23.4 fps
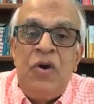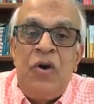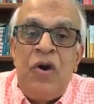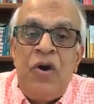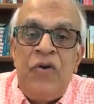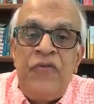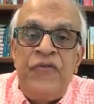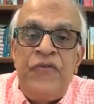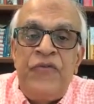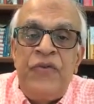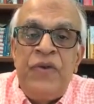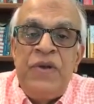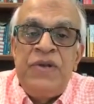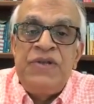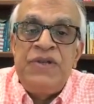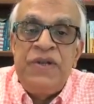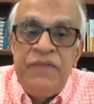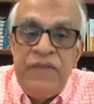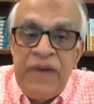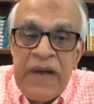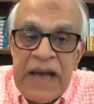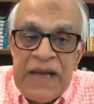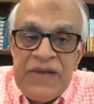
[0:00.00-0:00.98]
of
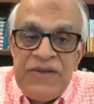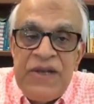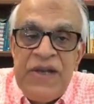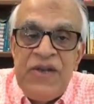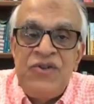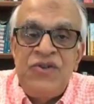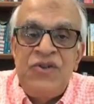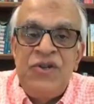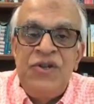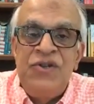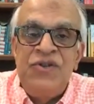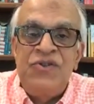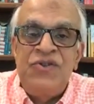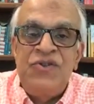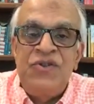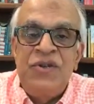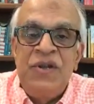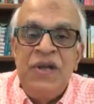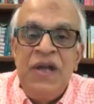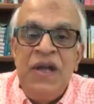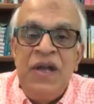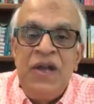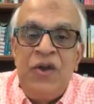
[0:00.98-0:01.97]
civilizations
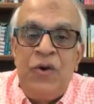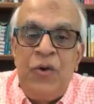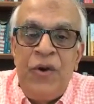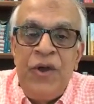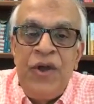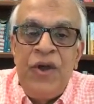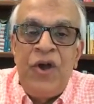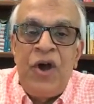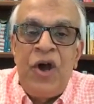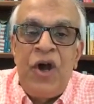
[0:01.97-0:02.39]
going